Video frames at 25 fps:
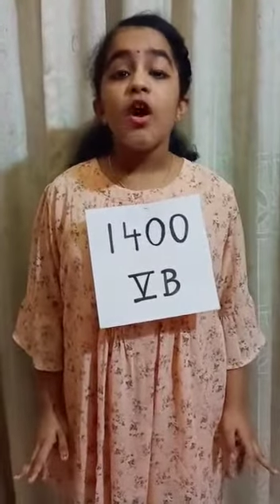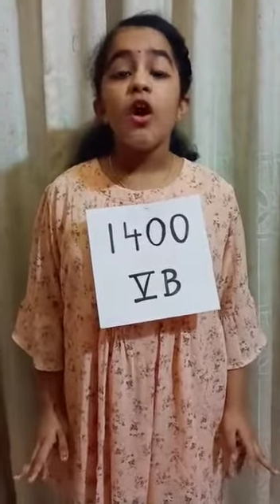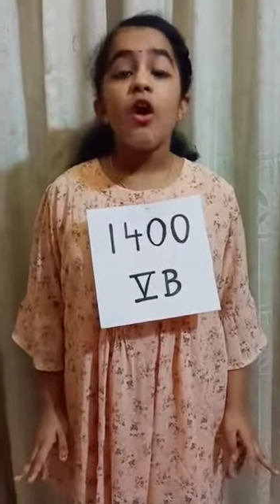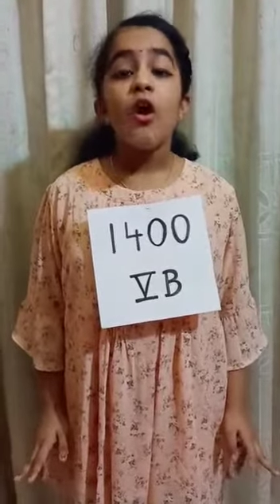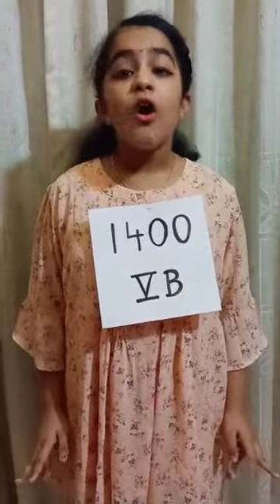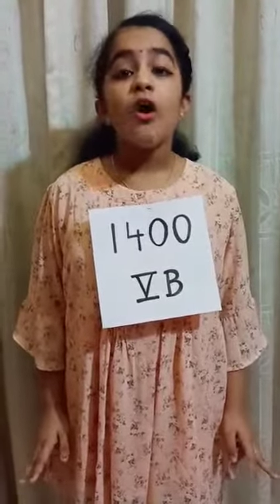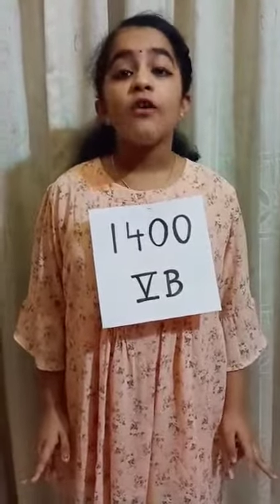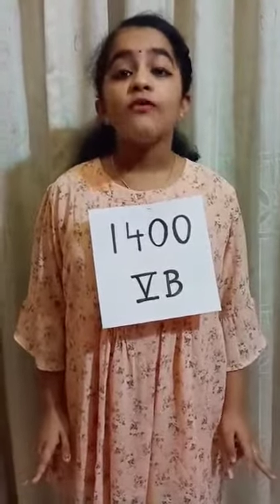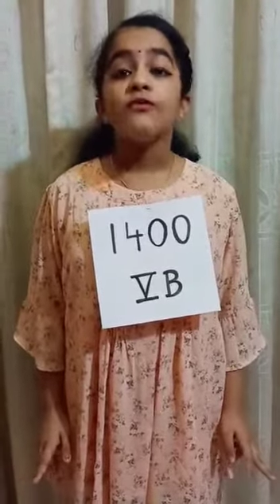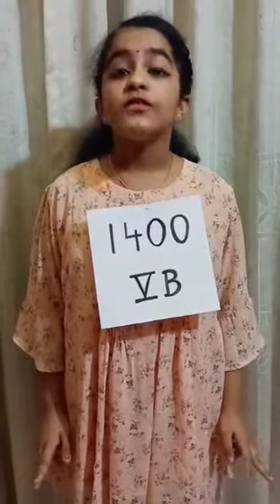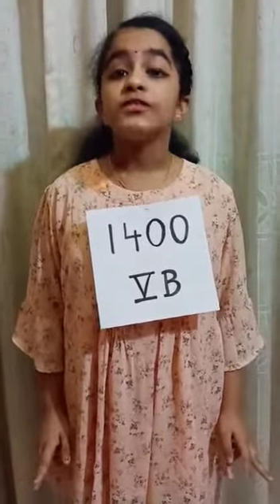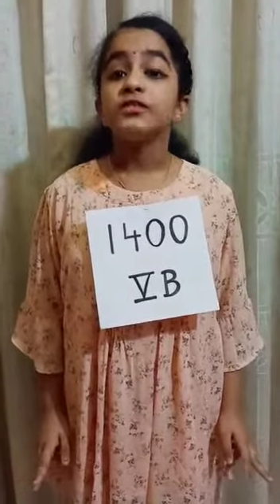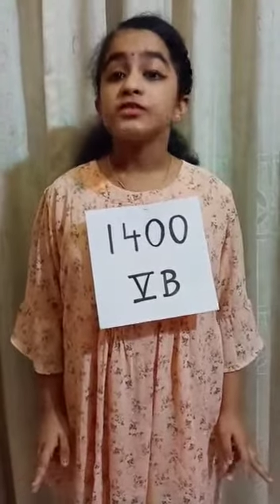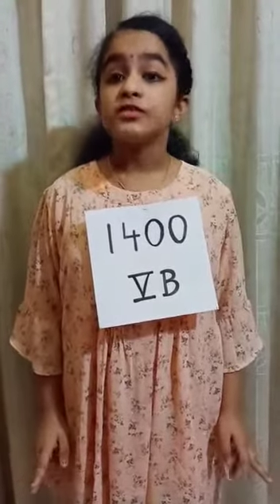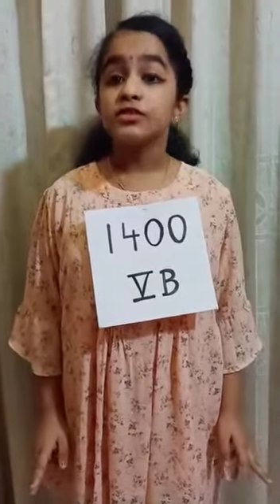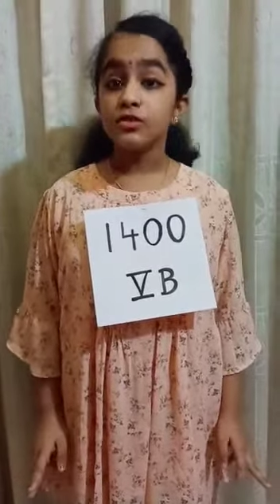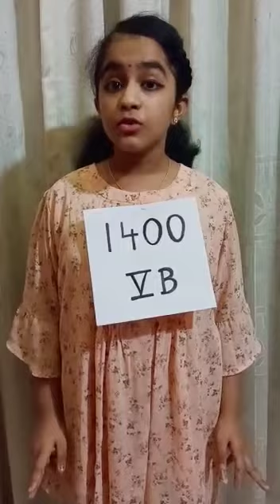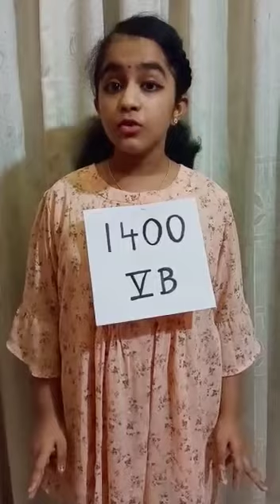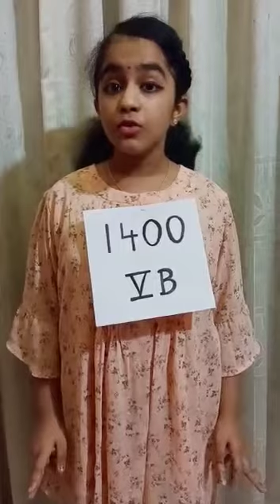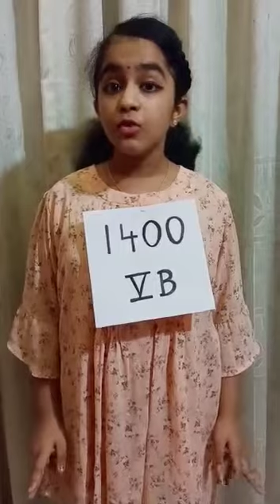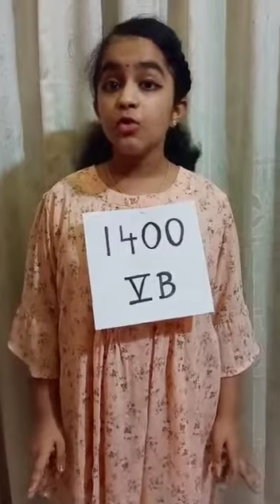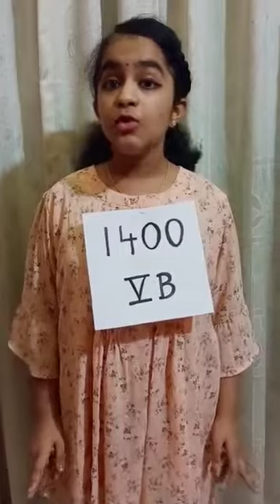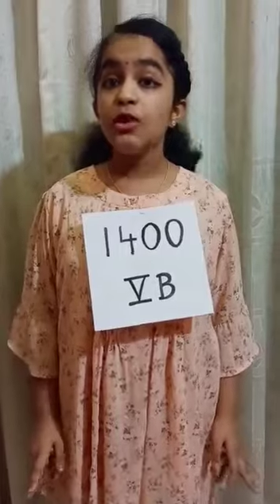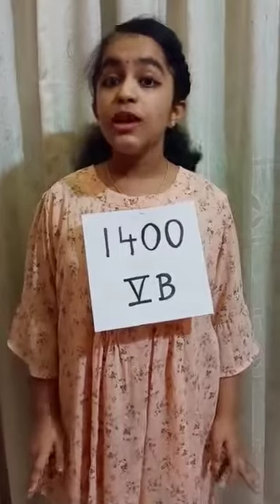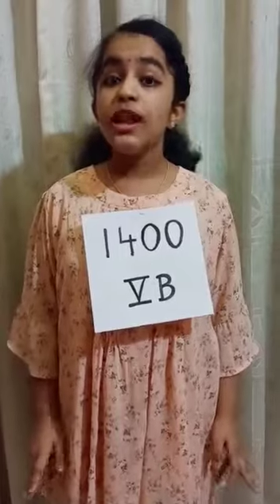of a
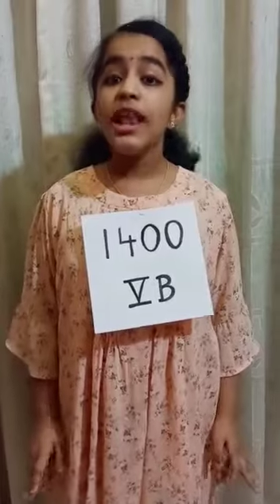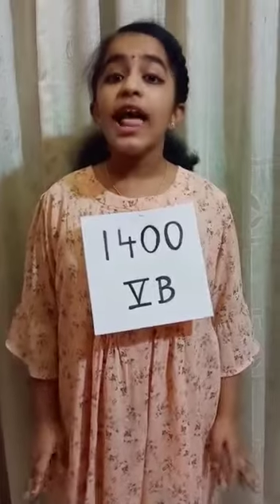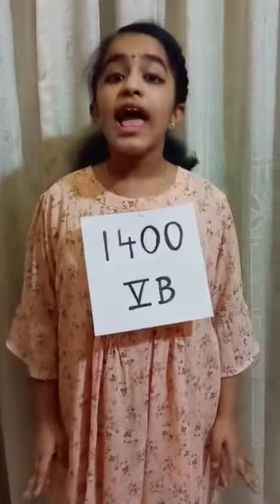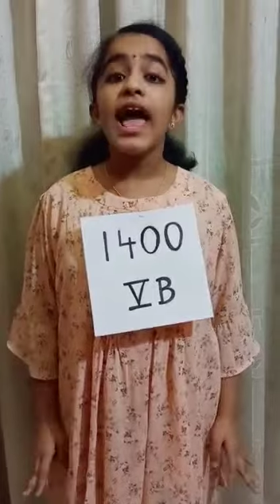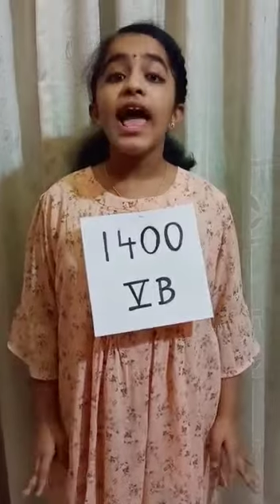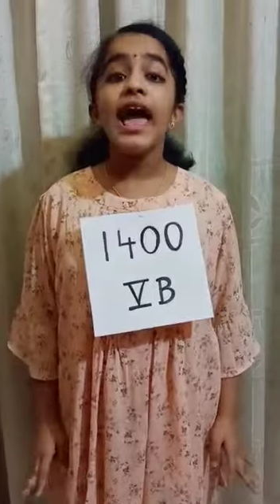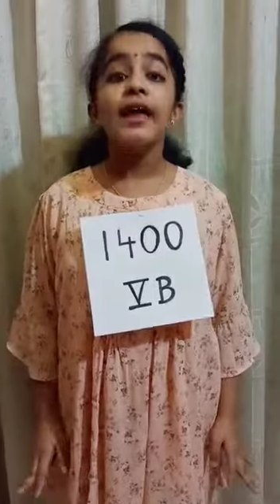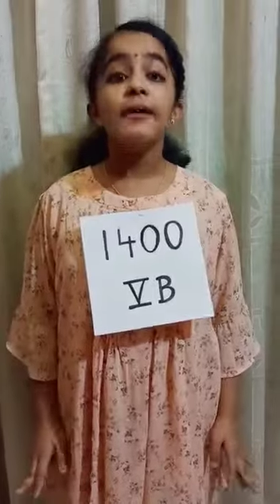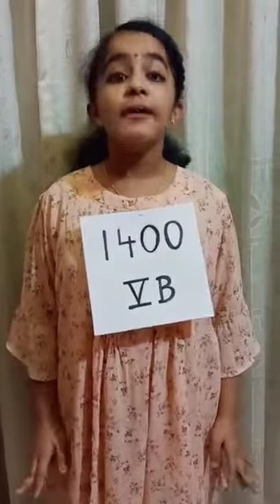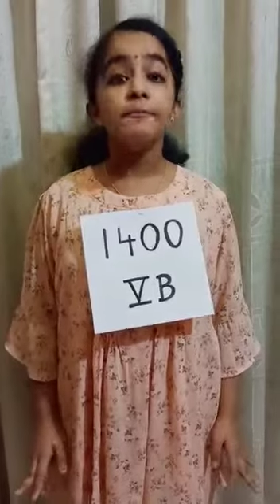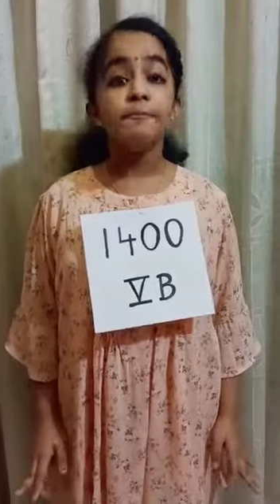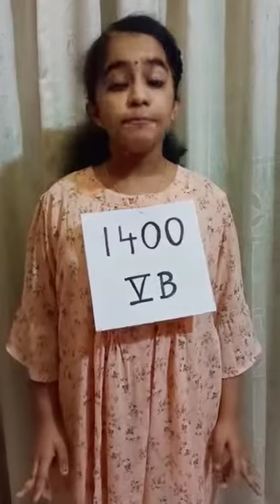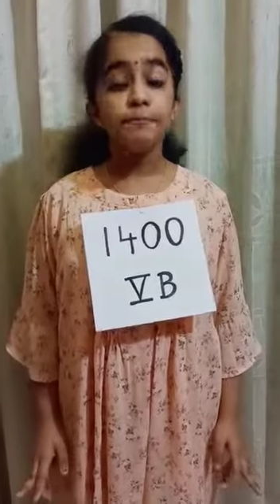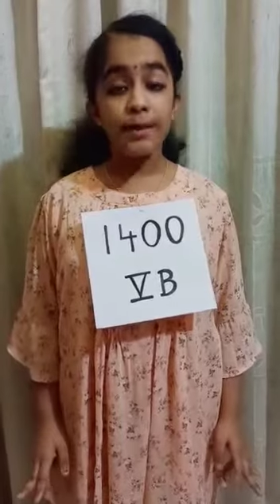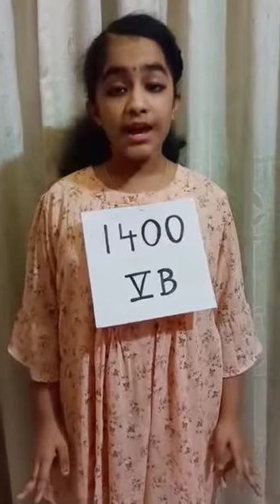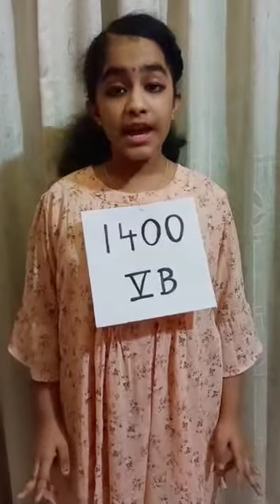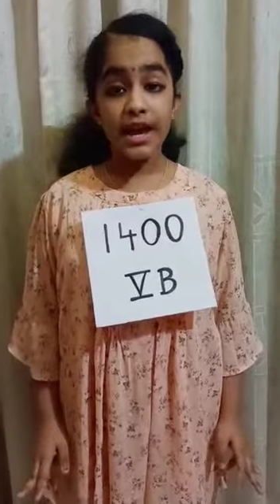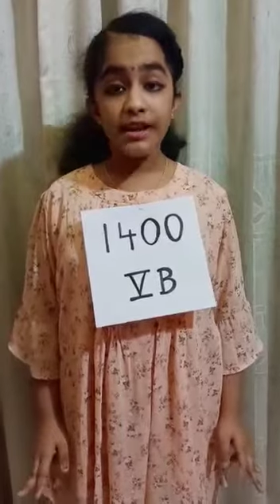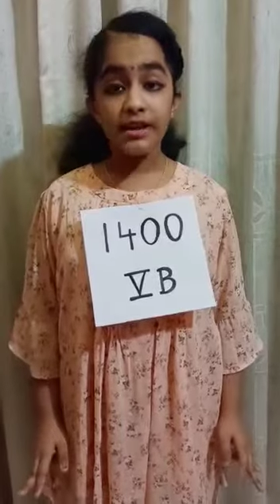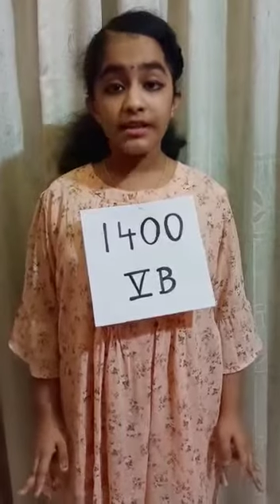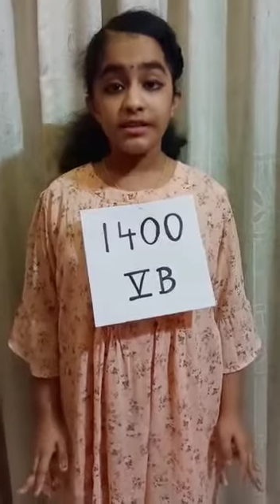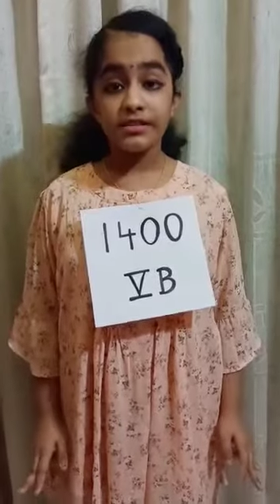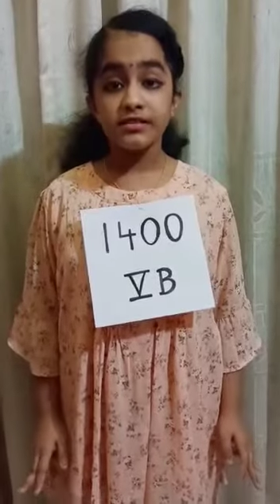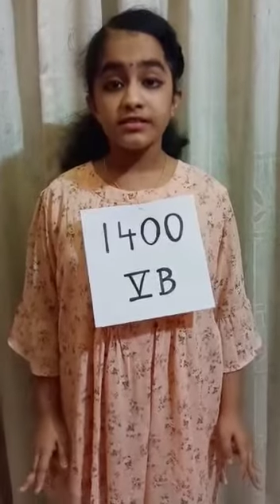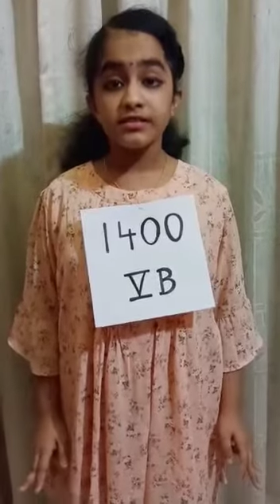school and
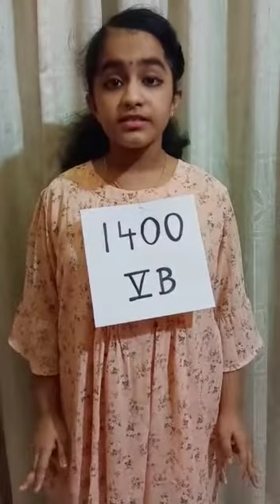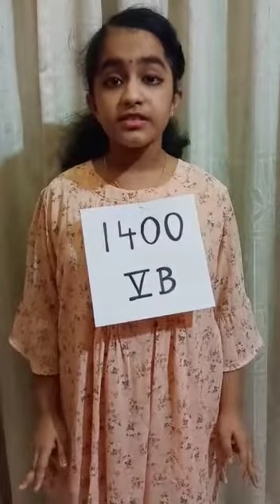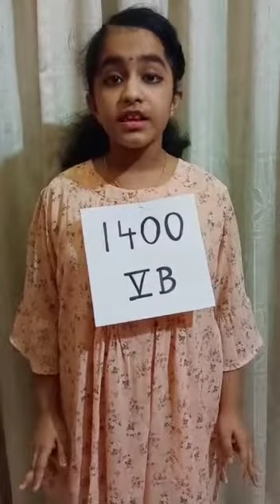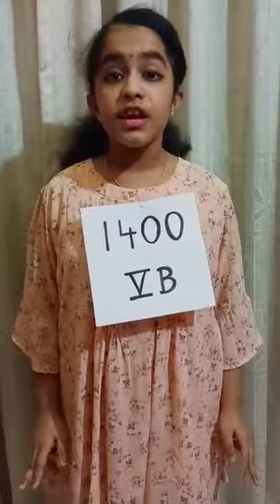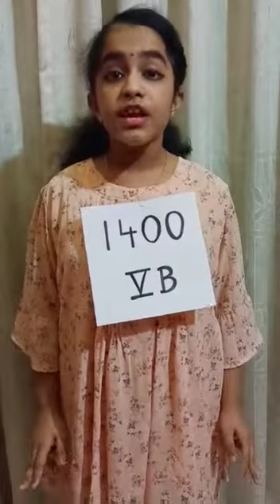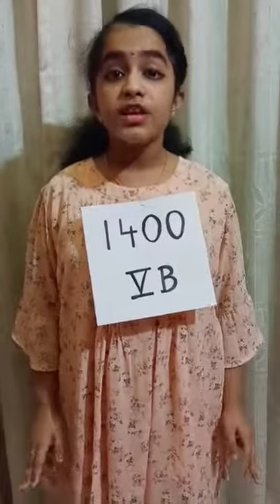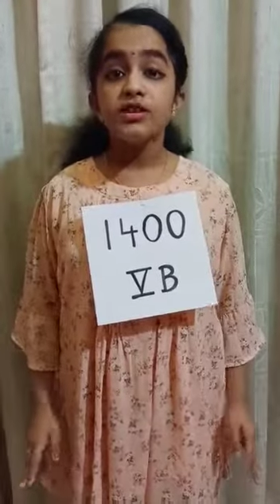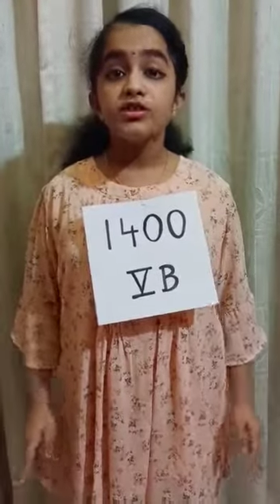parents